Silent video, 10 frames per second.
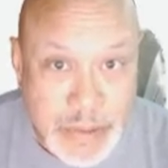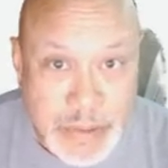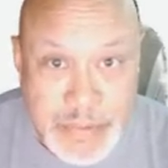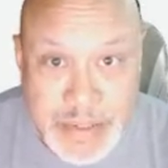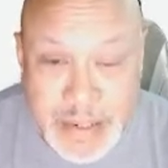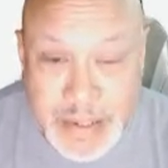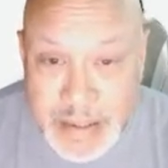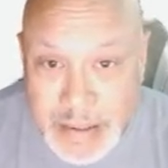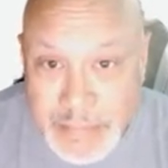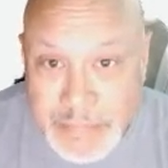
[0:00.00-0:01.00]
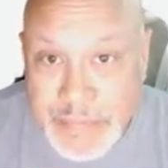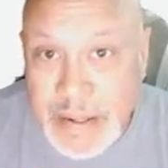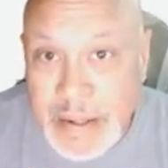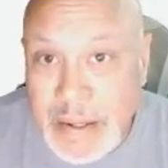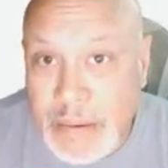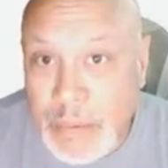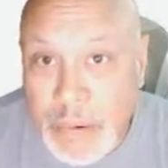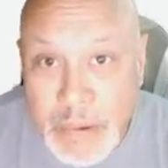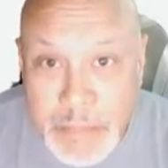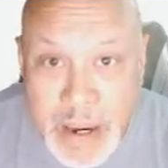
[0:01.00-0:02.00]
use, and love,
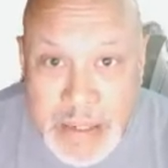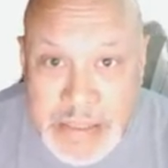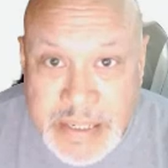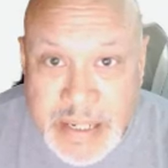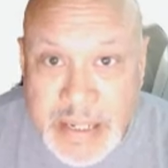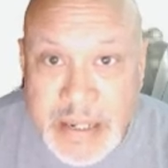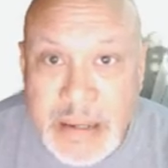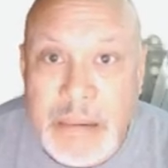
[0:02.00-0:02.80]
or unboxing,